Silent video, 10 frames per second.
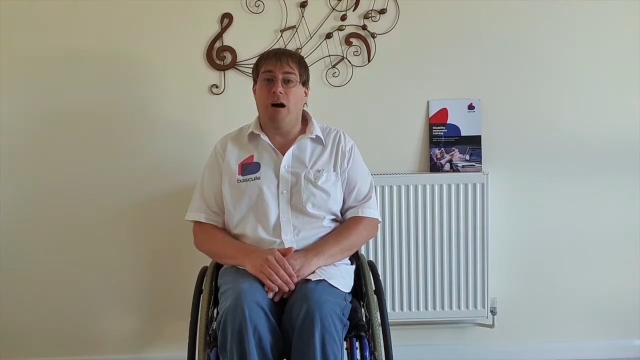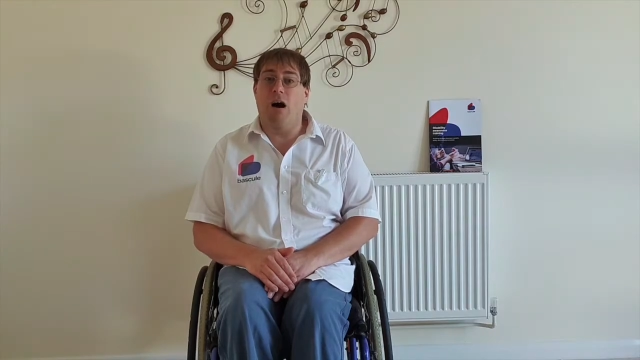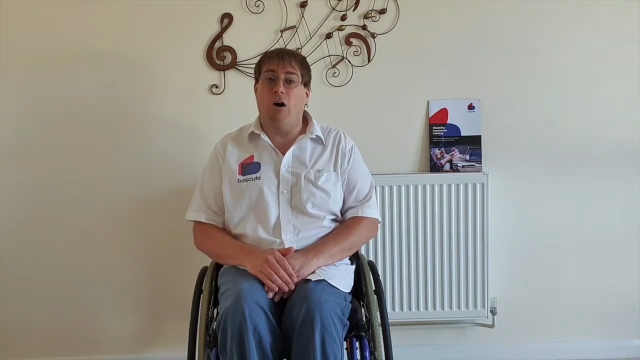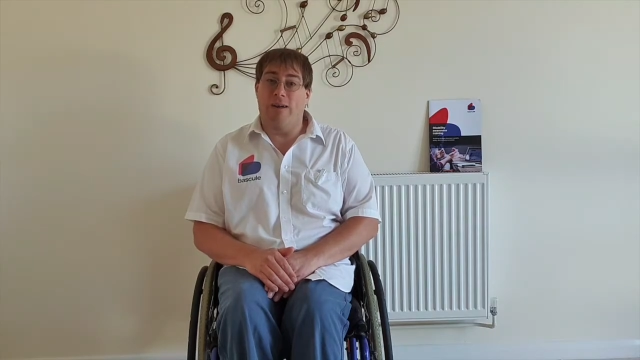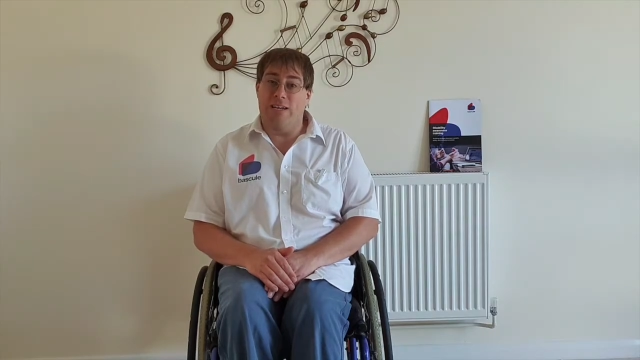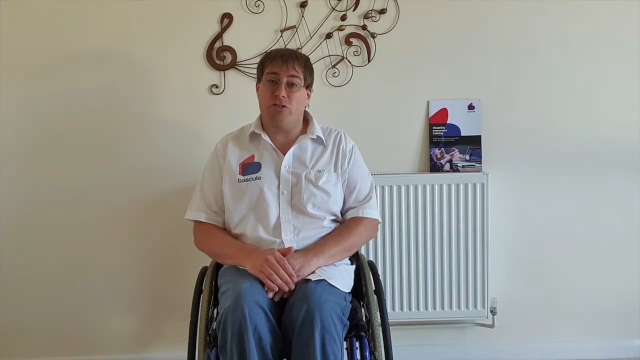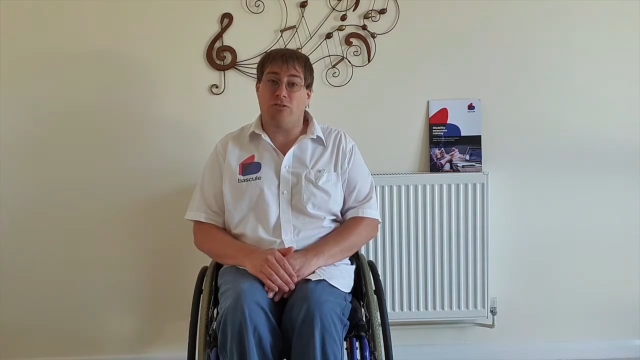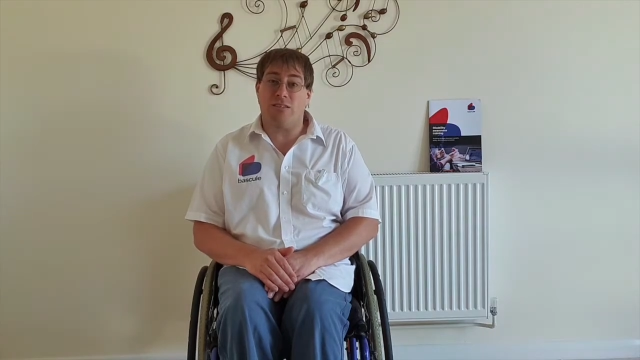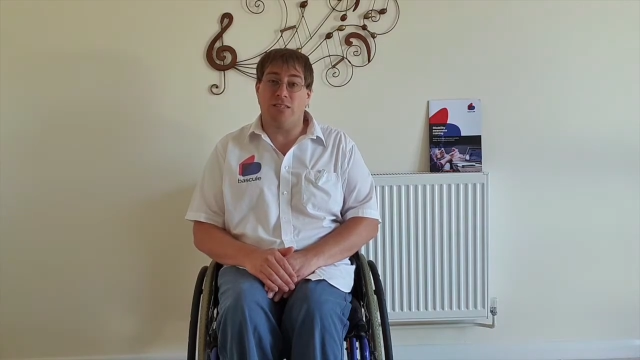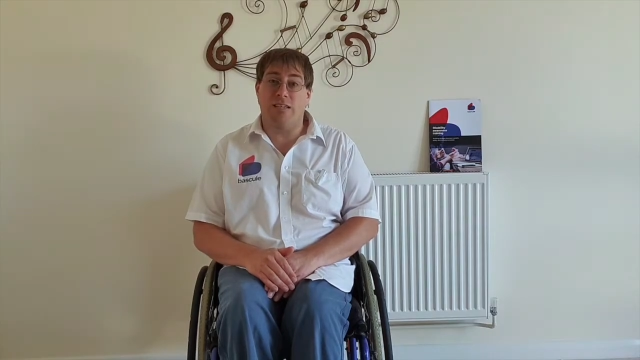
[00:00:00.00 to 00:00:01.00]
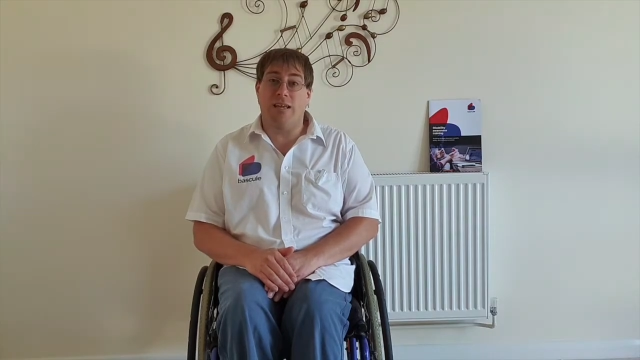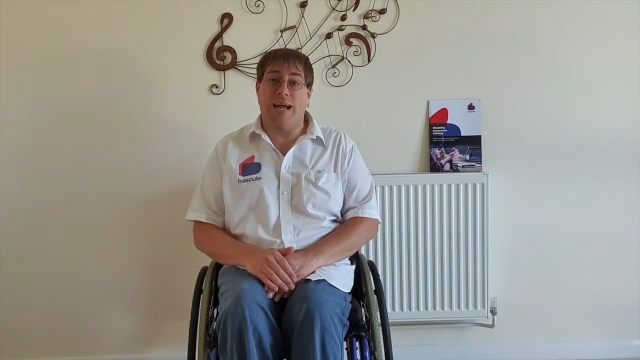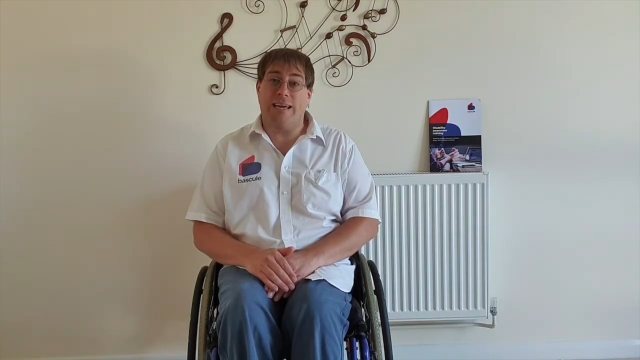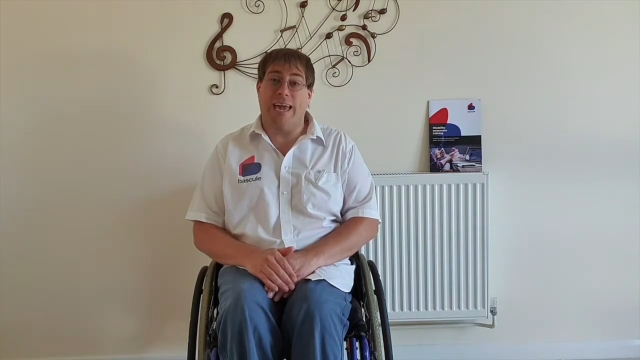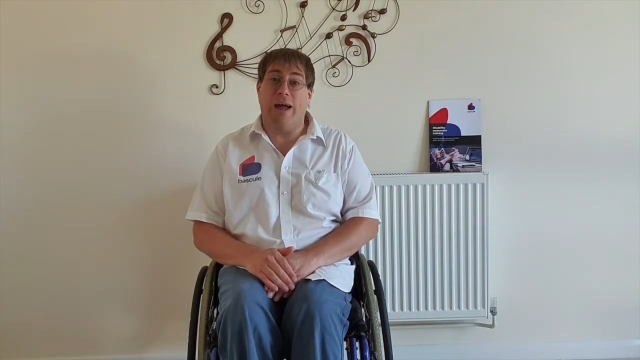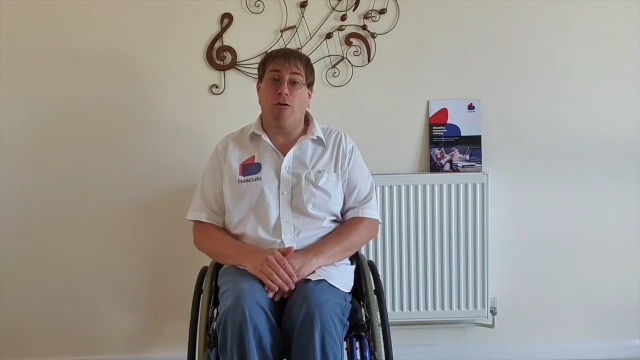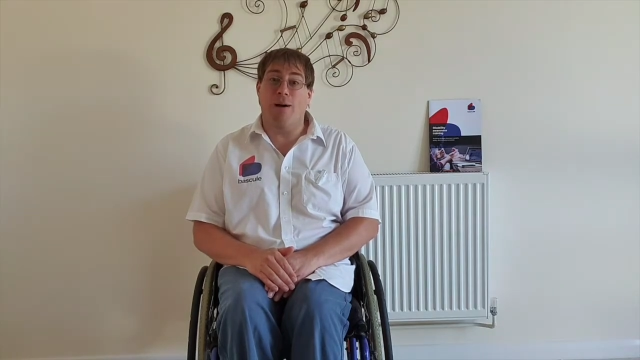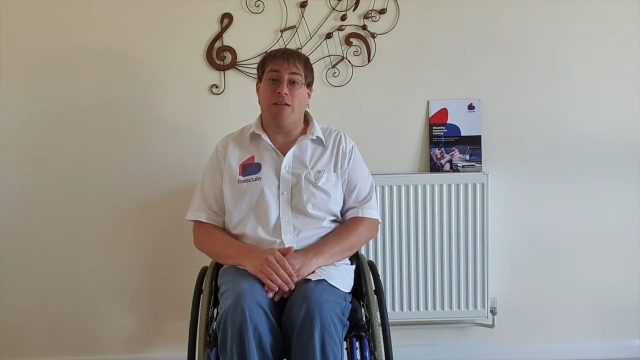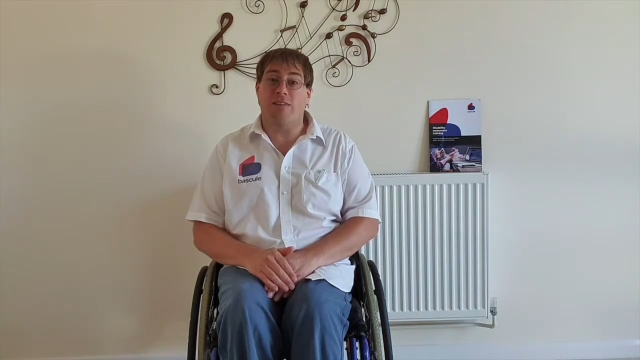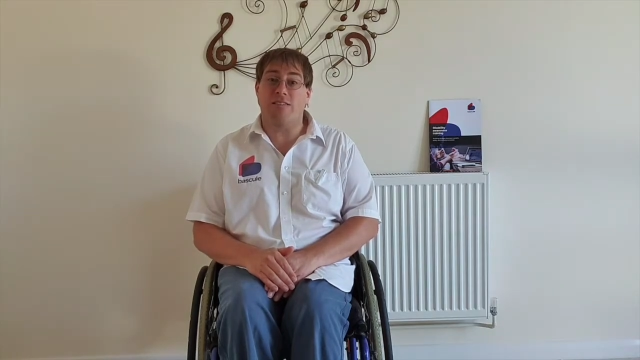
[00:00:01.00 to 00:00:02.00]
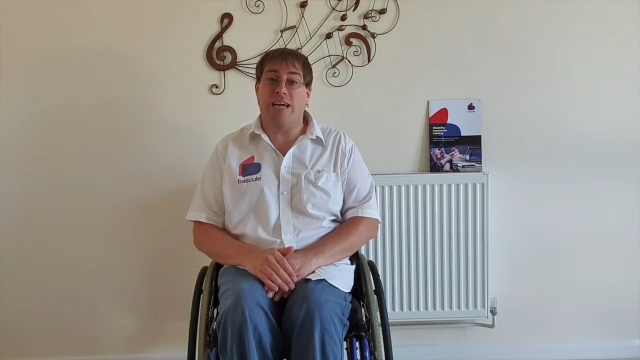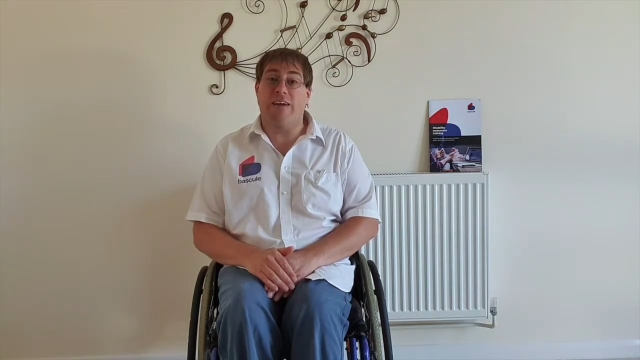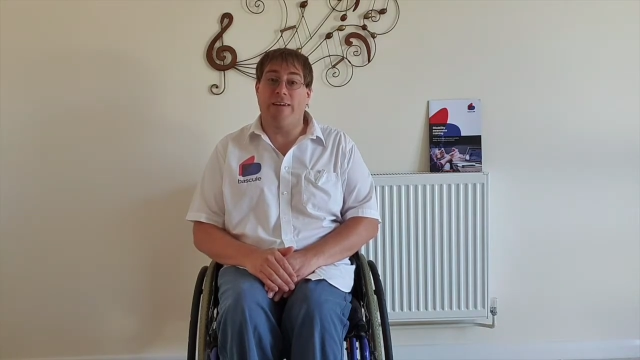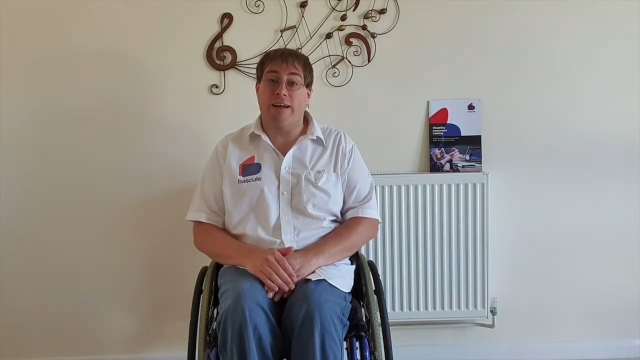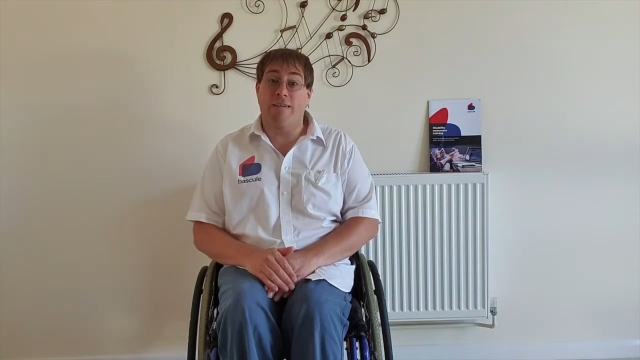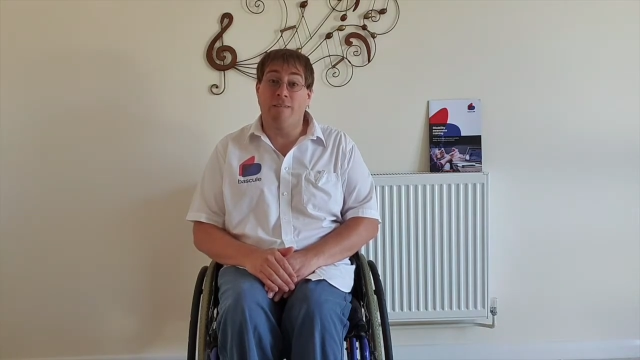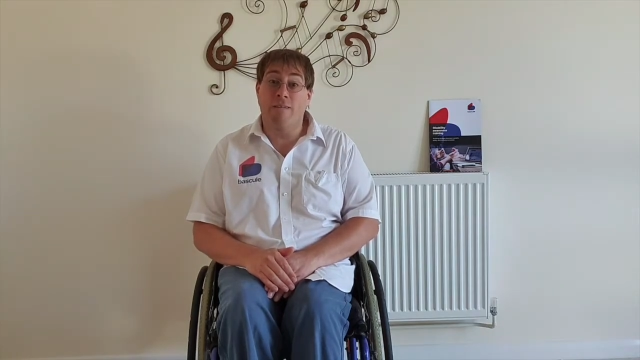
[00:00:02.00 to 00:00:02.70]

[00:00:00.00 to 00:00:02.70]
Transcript: are interested and care about this area,